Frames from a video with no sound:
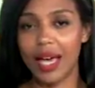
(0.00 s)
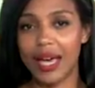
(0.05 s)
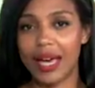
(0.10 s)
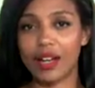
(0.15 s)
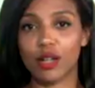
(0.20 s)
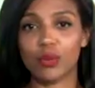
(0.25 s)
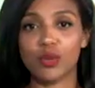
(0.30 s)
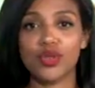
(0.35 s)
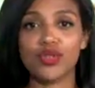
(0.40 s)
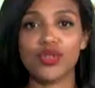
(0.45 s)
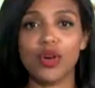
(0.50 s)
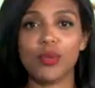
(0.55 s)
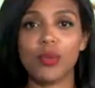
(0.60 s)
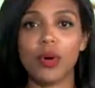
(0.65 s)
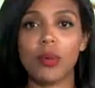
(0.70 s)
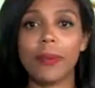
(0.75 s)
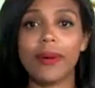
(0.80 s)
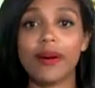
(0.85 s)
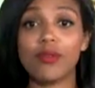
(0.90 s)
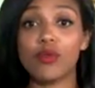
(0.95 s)
You
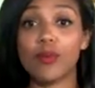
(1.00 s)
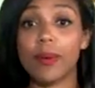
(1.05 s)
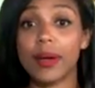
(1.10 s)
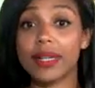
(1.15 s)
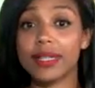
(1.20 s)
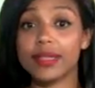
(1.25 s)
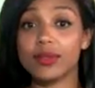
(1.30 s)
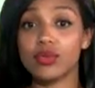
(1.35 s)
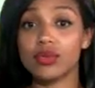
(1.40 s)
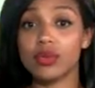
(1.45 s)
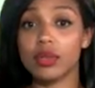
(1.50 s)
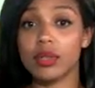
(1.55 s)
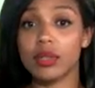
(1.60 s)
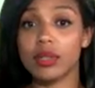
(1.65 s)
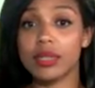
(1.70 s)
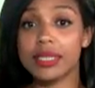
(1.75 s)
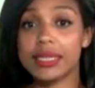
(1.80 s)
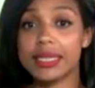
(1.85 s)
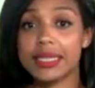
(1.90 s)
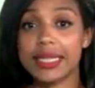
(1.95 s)

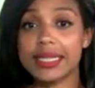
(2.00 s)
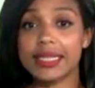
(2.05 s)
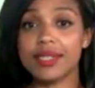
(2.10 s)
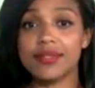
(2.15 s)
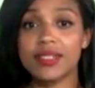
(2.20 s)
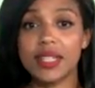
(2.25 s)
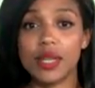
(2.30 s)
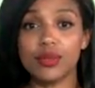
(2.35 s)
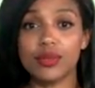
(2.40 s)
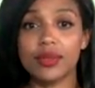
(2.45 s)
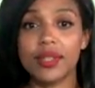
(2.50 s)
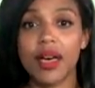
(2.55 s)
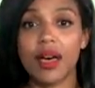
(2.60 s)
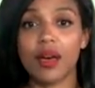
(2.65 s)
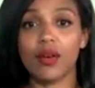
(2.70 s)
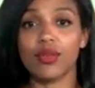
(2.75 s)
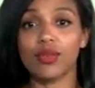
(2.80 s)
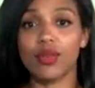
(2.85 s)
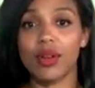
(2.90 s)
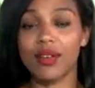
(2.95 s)
speak of a
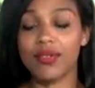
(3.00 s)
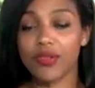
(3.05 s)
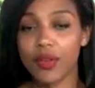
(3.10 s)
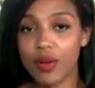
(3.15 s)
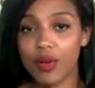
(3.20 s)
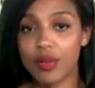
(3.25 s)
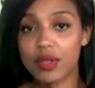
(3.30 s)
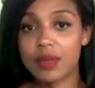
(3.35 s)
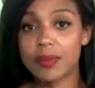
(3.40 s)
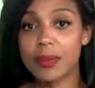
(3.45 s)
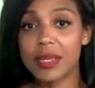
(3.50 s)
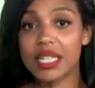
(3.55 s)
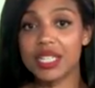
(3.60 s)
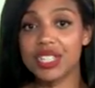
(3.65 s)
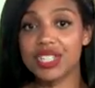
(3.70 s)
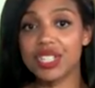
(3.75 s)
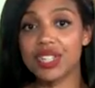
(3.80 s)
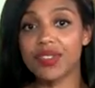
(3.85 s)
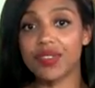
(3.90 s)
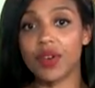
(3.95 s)
solitary initiative
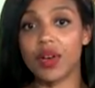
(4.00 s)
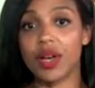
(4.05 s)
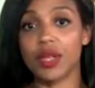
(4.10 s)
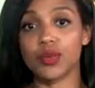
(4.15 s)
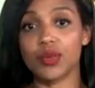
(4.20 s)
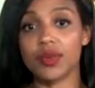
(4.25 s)
of France,